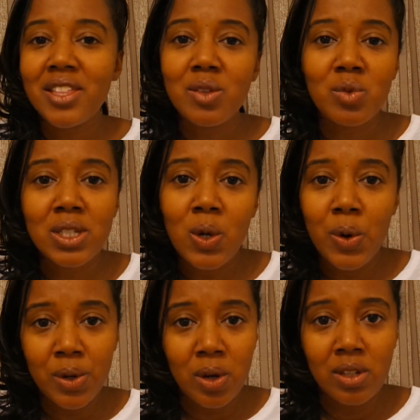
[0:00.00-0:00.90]
nothing really
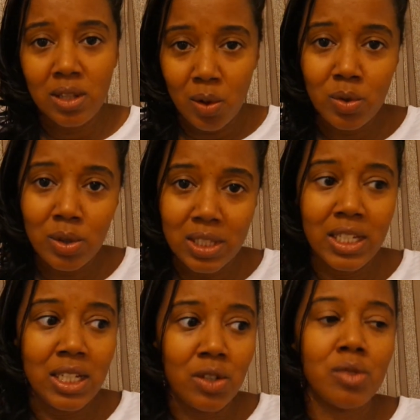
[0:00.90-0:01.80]
going on
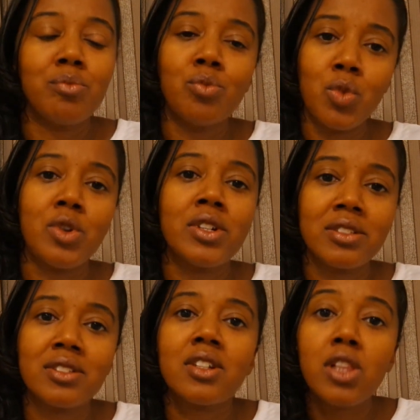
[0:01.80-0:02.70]
locally or more
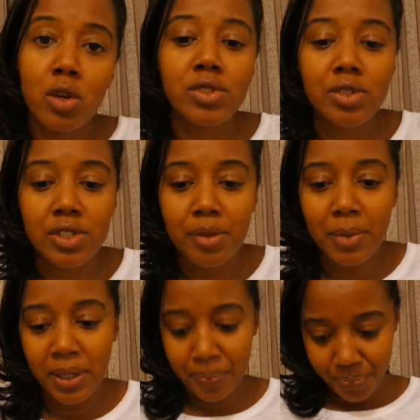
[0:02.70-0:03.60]
closer to
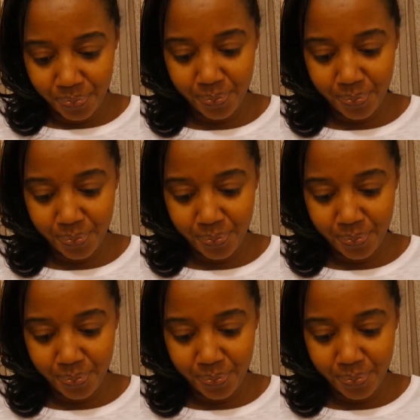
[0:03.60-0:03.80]
me.